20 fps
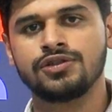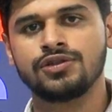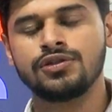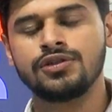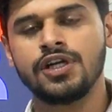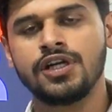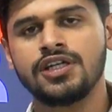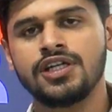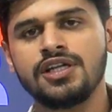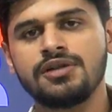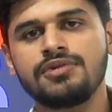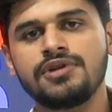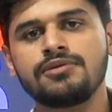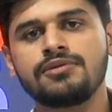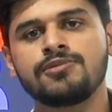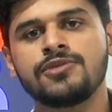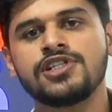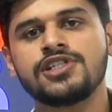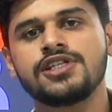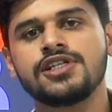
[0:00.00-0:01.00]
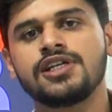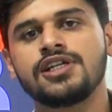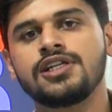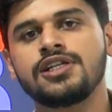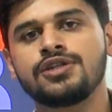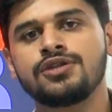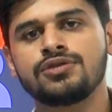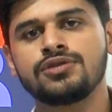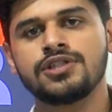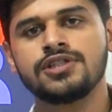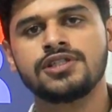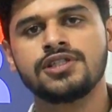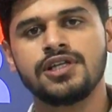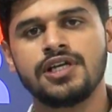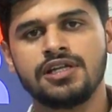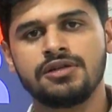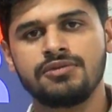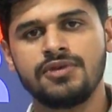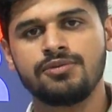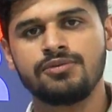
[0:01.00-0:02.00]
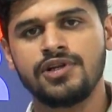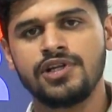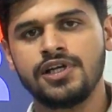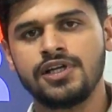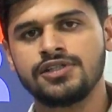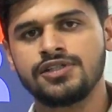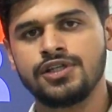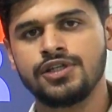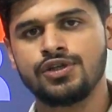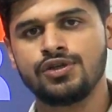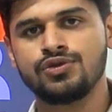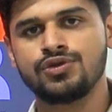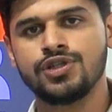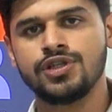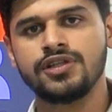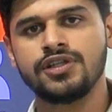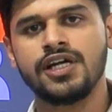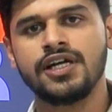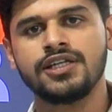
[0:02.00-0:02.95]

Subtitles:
So DuckDB basically uses in-memory execution,